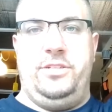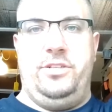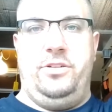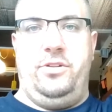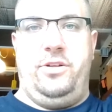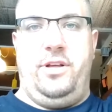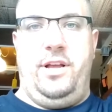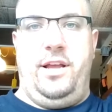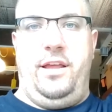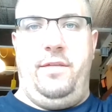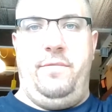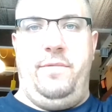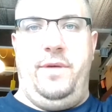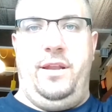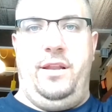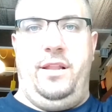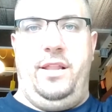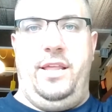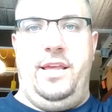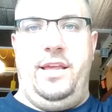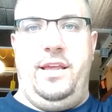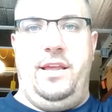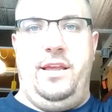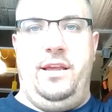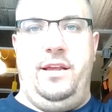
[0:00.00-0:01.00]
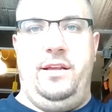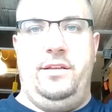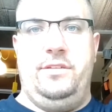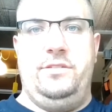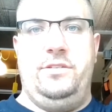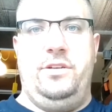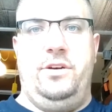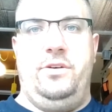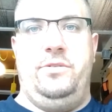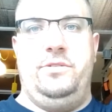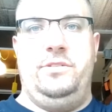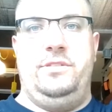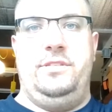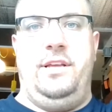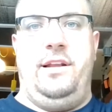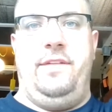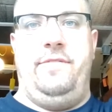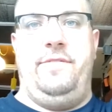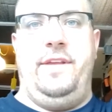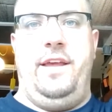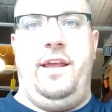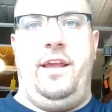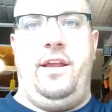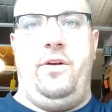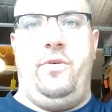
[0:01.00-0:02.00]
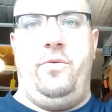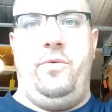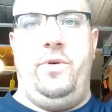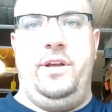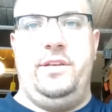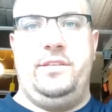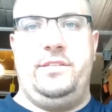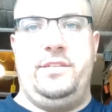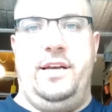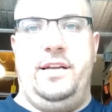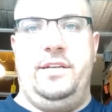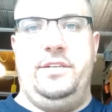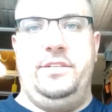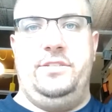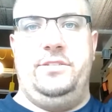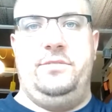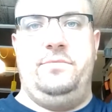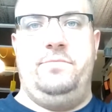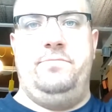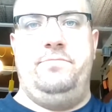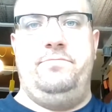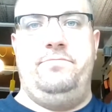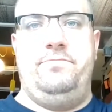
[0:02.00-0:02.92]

It looked like it had been leaking, so instead of taking a risk, I just